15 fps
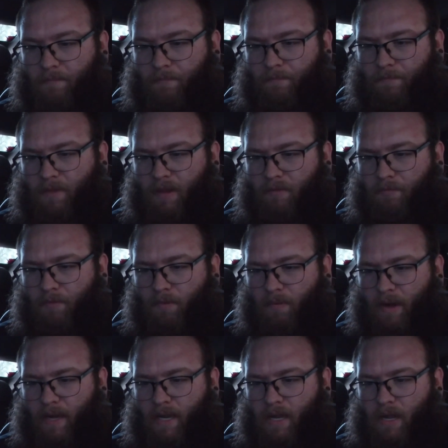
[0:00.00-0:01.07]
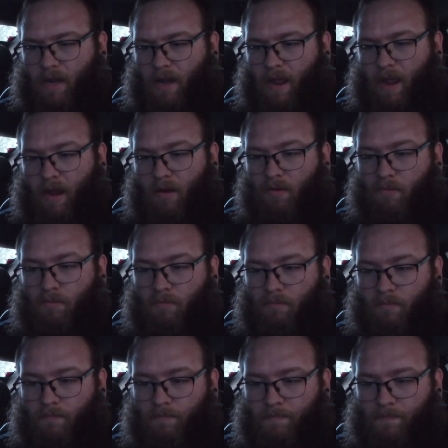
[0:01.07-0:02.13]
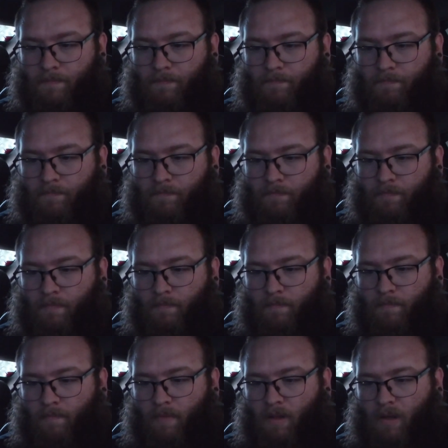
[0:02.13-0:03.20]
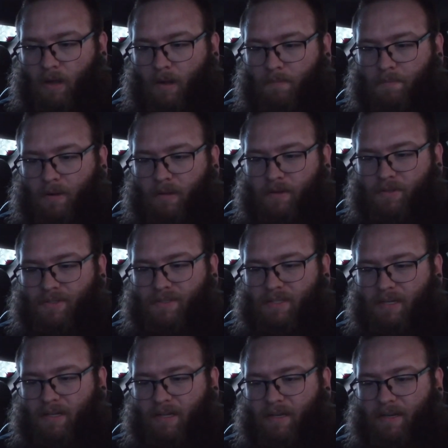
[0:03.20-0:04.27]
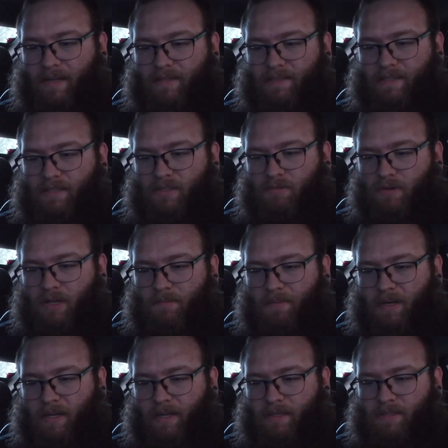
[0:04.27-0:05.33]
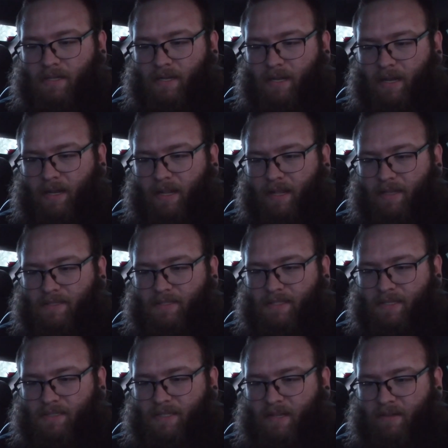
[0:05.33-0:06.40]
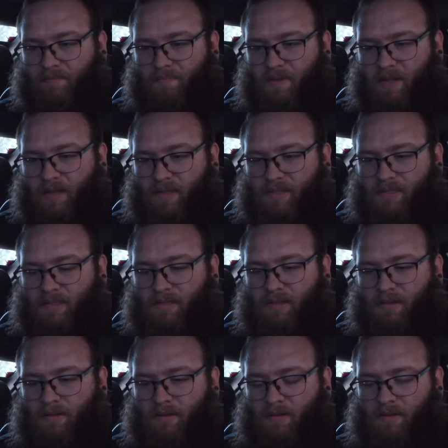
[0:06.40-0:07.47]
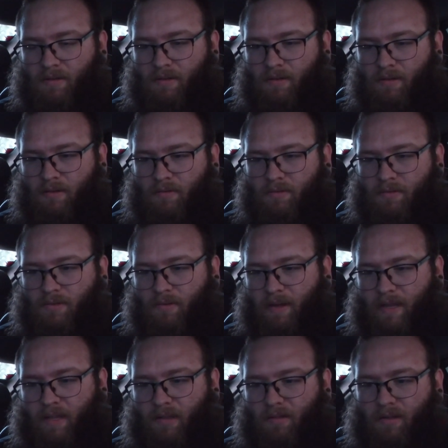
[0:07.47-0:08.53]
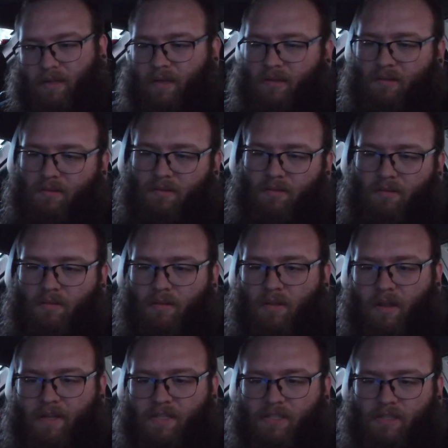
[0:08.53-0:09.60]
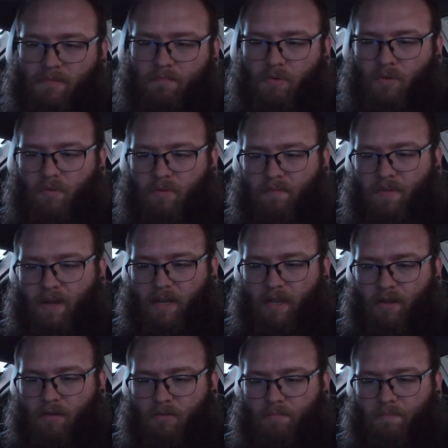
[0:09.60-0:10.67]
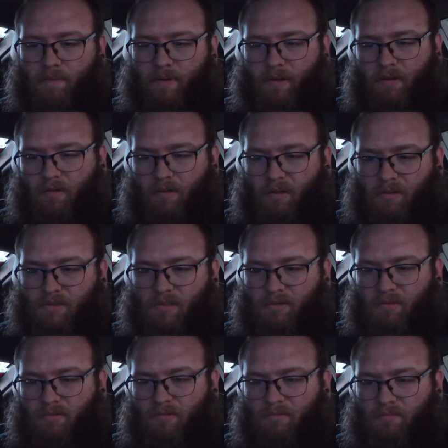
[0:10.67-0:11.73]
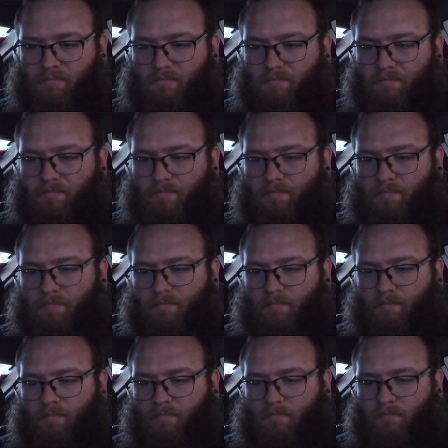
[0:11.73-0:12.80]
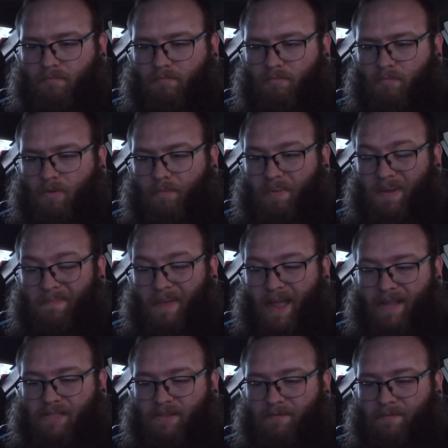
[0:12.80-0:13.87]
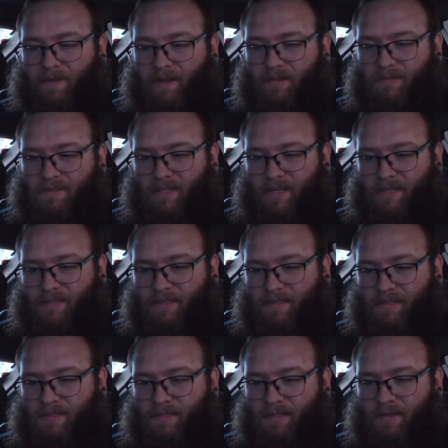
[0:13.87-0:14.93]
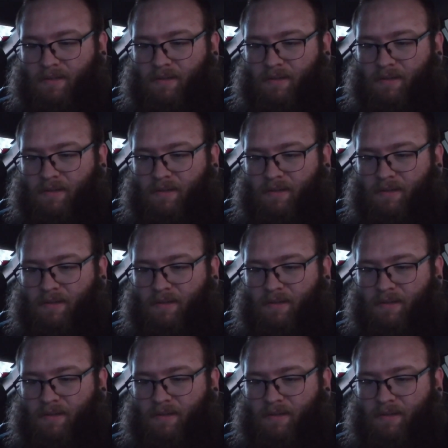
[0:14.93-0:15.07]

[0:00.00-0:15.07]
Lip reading: think for right now, I'll probably just set it at 1920 by 1080 at 60 FPS. So I get like nice smooth video, but it'll also won't be massive file sizes.